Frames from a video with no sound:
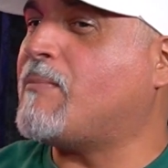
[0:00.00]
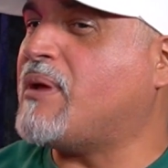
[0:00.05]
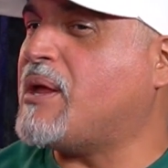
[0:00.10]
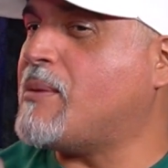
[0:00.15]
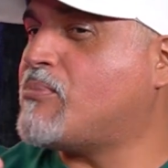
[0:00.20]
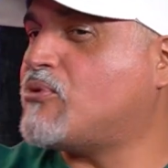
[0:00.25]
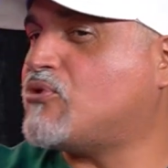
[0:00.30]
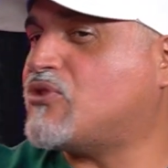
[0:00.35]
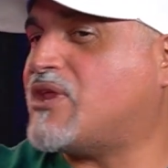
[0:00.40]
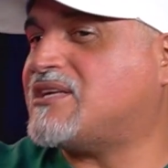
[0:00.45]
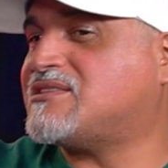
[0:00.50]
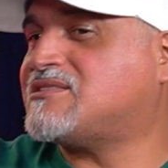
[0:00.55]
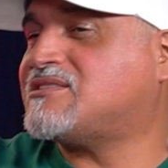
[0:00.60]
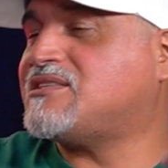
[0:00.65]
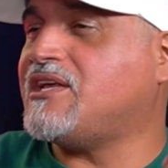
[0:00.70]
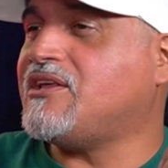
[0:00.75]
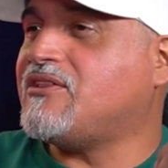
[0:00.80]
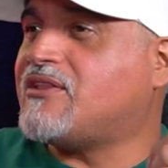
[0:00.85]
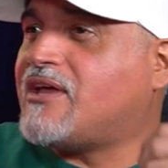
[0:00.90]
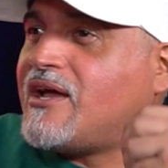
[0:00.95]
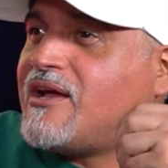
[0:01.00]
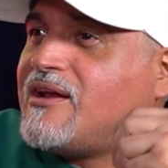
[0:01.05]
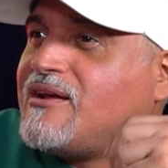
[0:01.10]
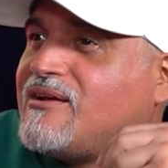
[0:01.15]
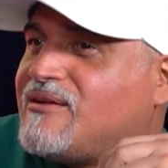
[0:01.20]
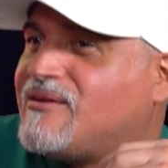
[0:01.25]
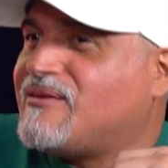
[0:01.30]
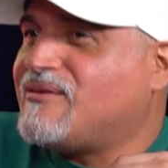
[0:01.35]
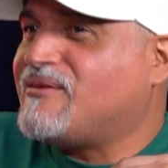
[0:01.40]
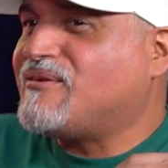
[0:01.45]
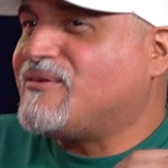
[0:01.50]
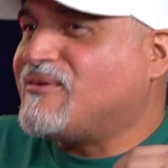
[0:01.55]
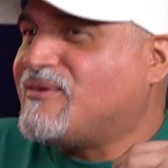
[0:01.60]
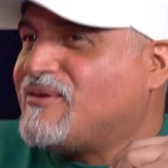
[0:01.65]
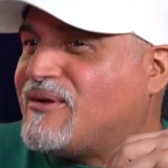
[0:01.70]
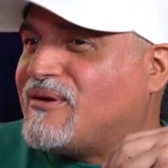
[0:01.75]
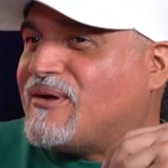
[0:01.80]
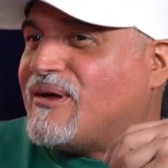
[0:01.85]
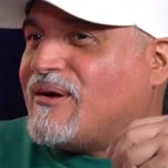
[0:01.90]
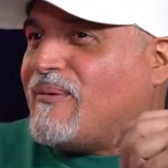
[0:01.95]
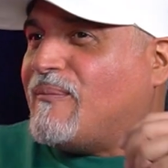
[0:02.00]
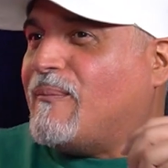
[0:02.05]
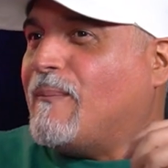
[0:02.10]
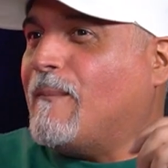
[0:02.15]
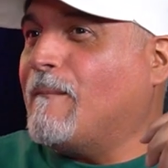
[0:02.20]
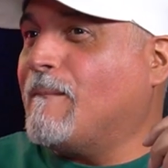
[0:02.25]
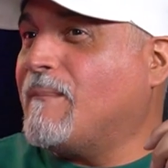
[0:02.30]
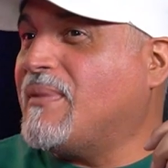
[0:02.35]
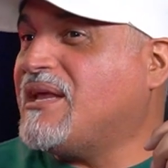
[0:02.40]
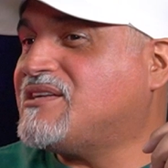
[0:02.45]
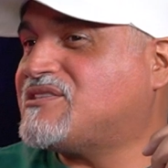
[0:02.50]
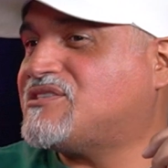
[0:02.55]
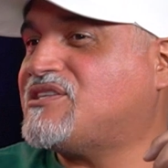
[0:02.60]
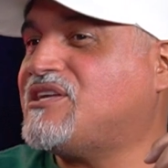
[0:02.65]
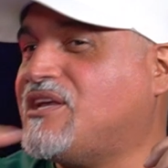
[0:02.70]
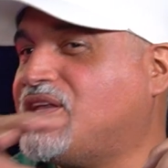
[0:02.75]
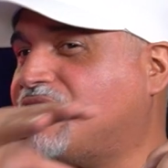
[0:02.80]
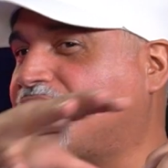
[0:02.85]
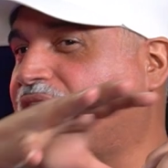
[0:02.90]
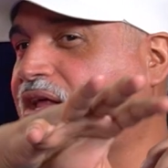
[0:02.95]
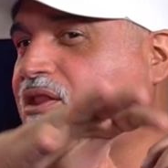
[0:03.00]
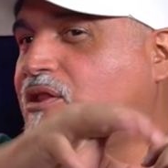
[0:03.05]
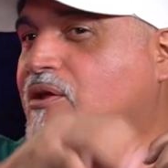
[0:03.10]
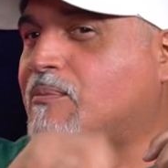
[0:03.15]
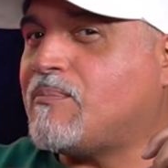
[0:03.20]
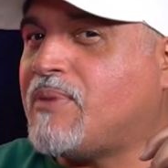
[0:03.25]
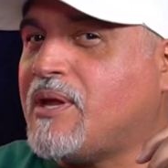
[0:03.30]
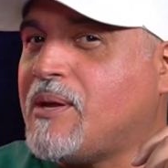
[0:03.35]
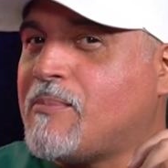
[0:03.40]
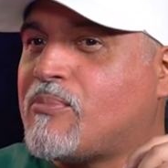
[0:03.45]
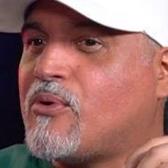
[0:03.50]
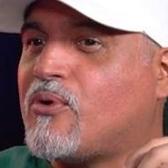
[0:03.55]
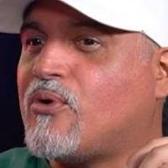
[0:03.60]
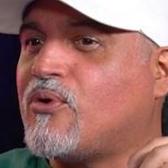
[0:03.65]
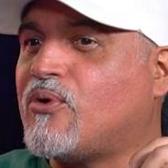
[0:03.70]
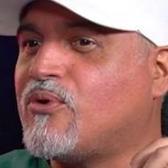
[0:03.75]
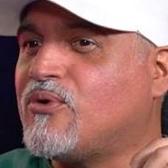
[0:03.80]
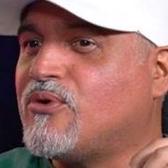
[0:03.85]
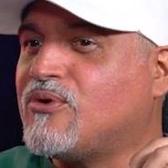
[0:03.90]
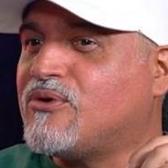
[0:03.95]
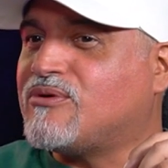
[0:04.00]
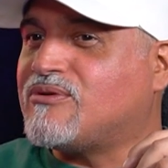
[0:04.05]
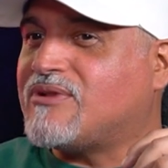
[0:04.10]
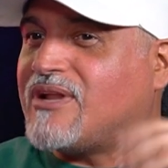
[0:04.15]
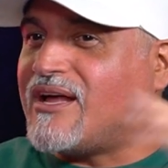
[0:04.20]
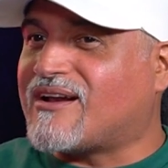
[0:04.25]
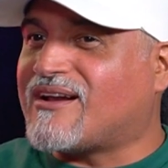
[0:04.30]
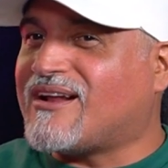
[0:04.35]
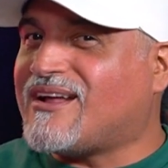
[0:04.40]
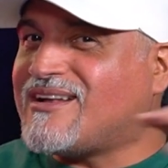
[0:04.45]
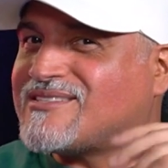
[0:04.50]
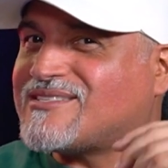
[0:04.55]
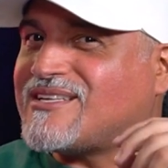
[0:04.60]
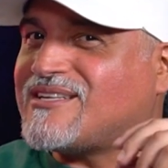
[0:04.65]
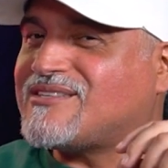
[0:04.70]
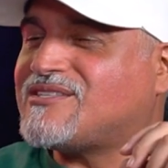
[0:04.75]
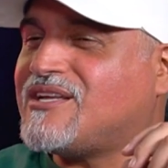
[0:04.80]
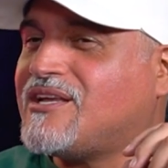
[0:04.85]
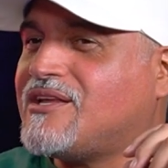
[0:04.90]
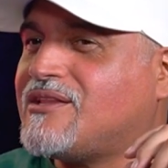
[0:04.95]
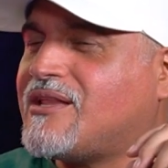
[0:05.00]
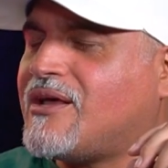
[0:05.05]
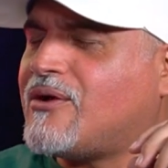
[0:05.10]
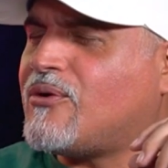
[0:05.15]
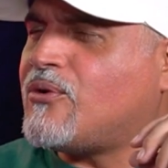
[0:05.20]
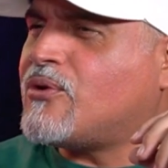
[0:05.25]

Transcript: People that see that, me seeing that, the people, La Raza seeing that,